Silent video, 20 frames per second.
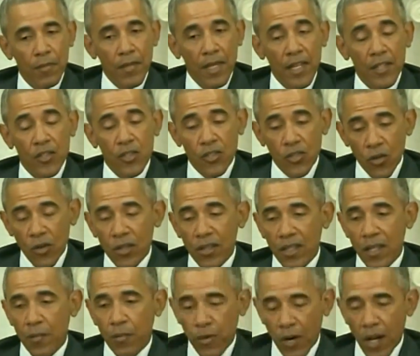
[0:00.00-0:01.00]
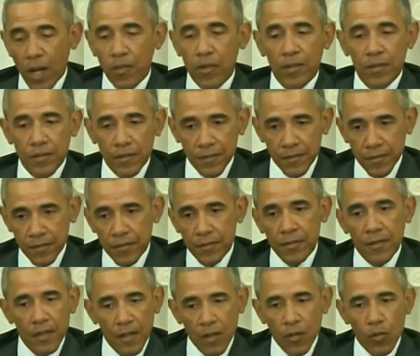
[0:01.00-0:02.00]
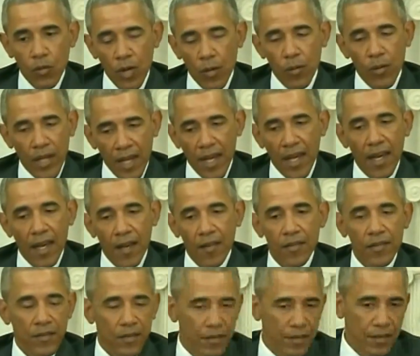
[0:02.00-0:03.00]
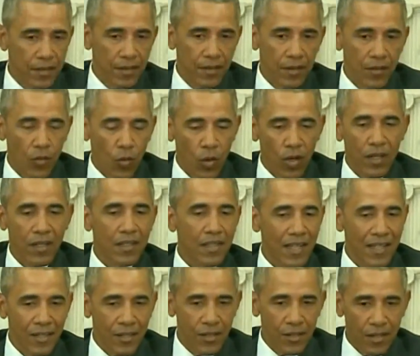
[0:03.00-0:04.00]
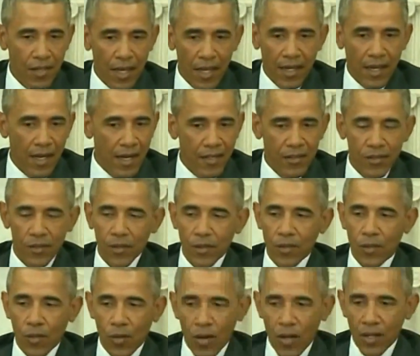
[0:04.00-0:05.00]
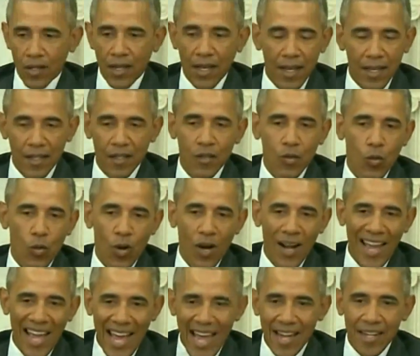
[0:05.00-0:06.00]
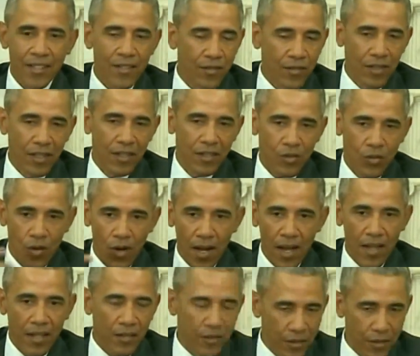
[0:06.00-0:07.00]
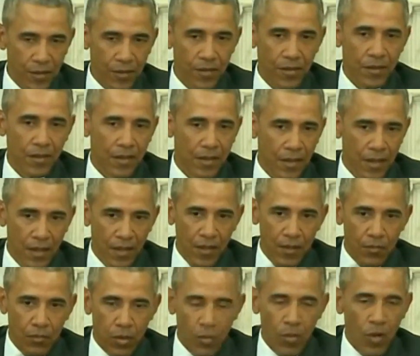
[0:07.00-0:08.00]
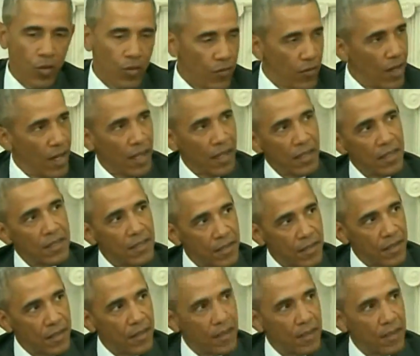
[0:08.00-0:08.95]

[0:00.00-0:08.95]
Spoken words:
It's certainly a problem when we have organizations like ISIL or Al-Qaeda who are actively trying to promote violence